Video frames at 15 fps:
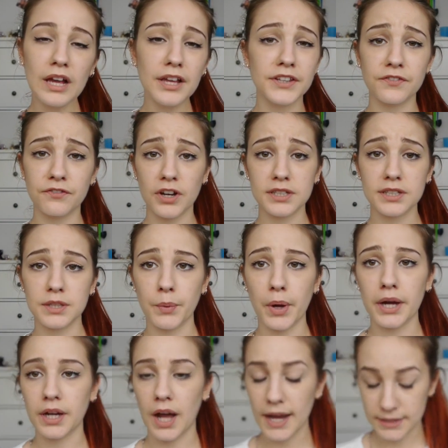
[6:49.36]
It's firsty
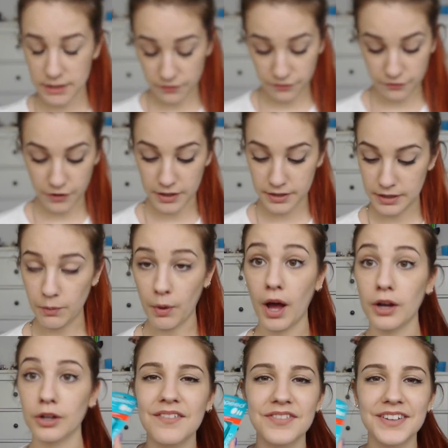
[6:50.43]
work, guys. Firsty work.
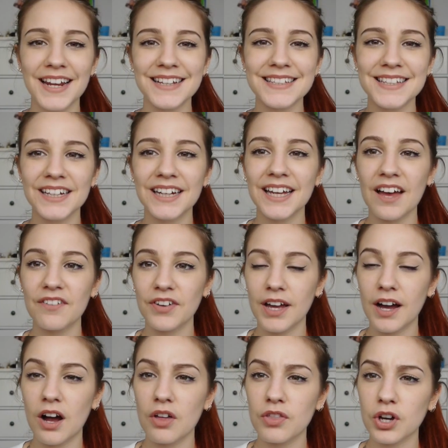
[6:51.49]
The next thing I have
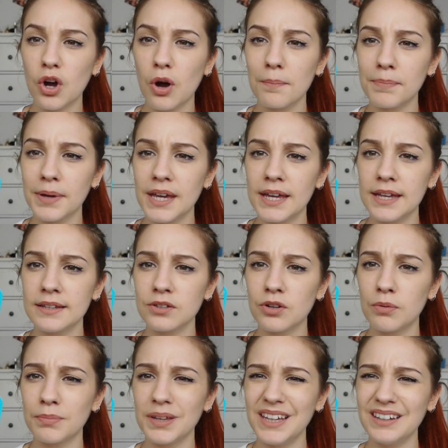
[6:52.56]
here are the Compeed.
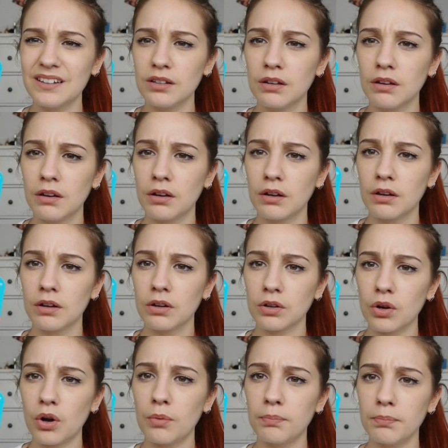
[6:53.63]

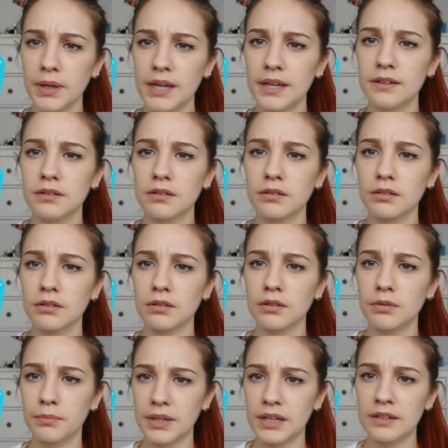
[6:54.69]
I don't
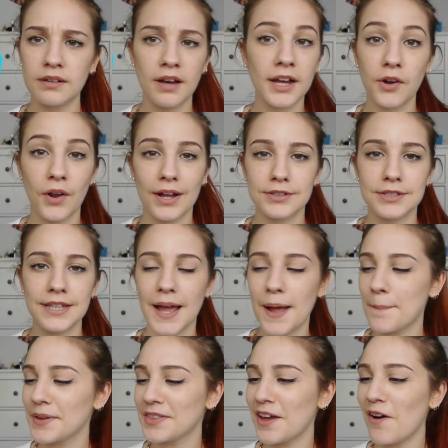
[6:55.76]
know how to say
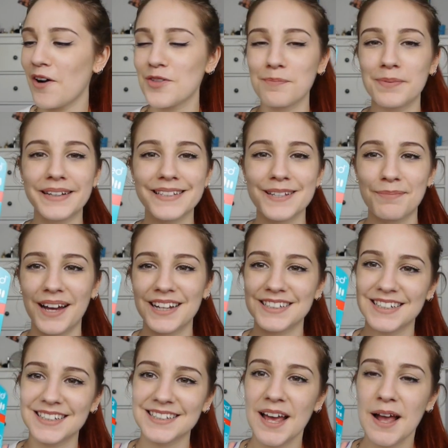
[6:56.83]
it, but they are the blister
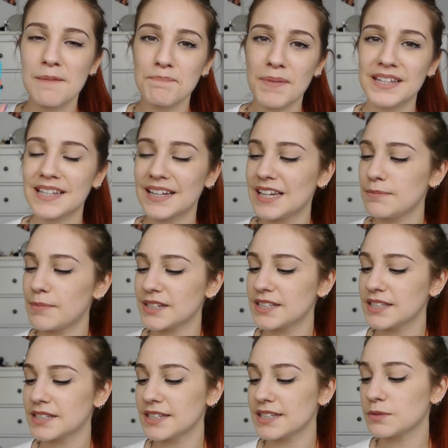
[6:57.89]
patches. Basically, my
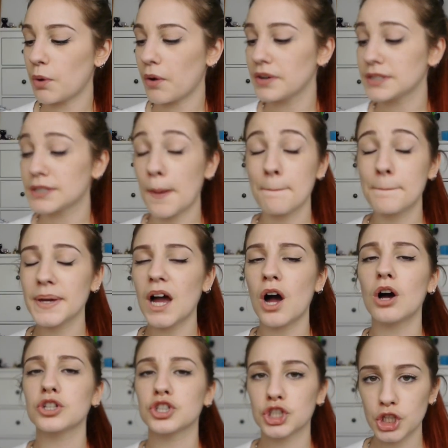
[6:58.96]
sister is wearing some big
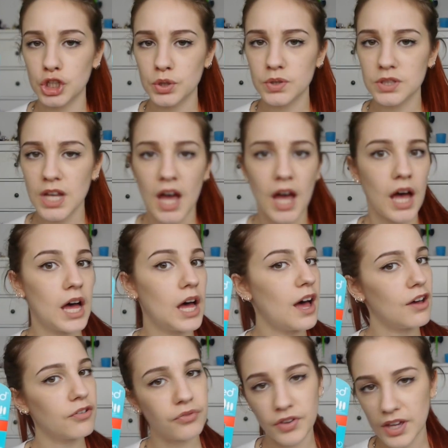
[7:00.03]
ass shoes.
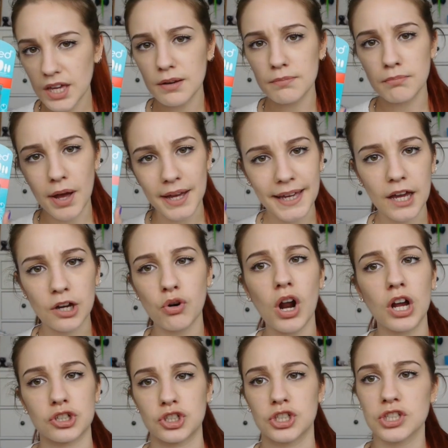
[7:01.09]
Her feet might get
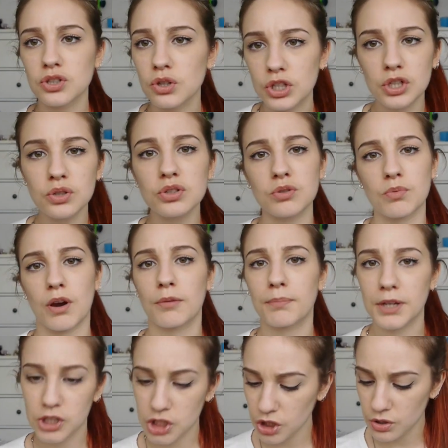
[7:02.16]
crushed. She's not used to wearing
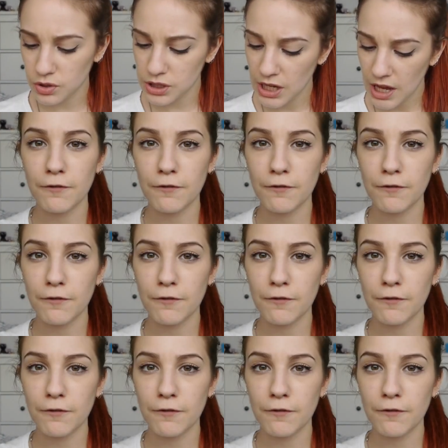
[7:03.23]
big shoes.